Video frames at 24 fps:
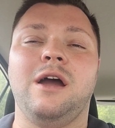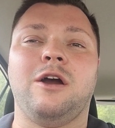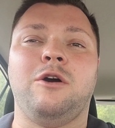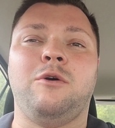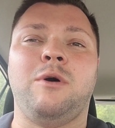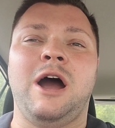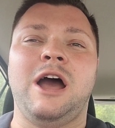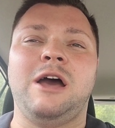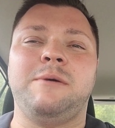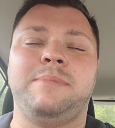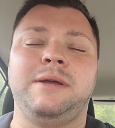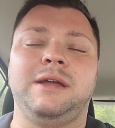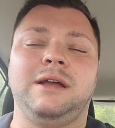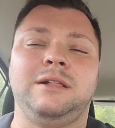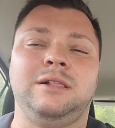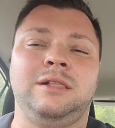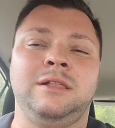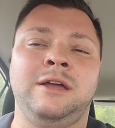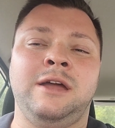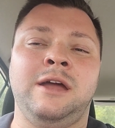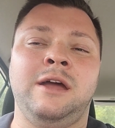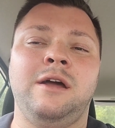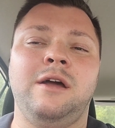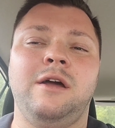quite a bit
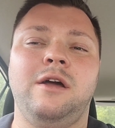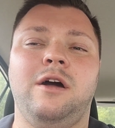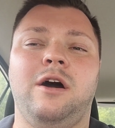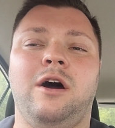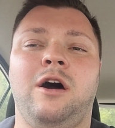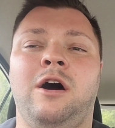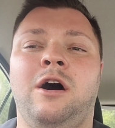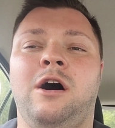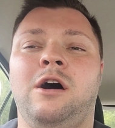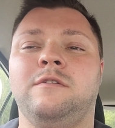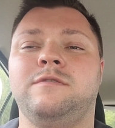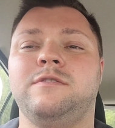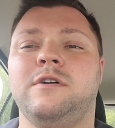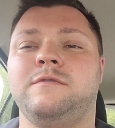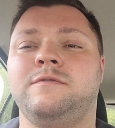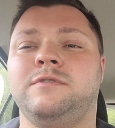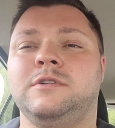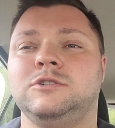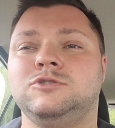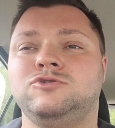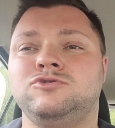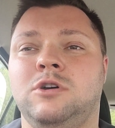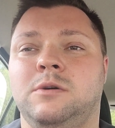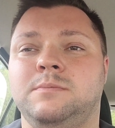clear of
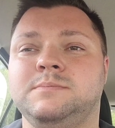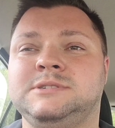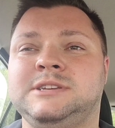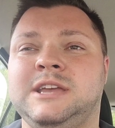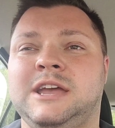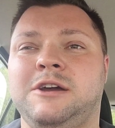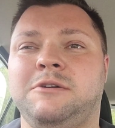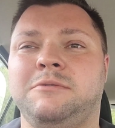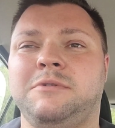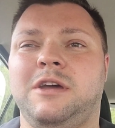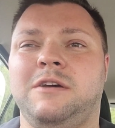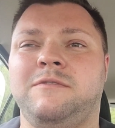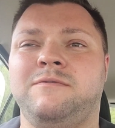the drop zone.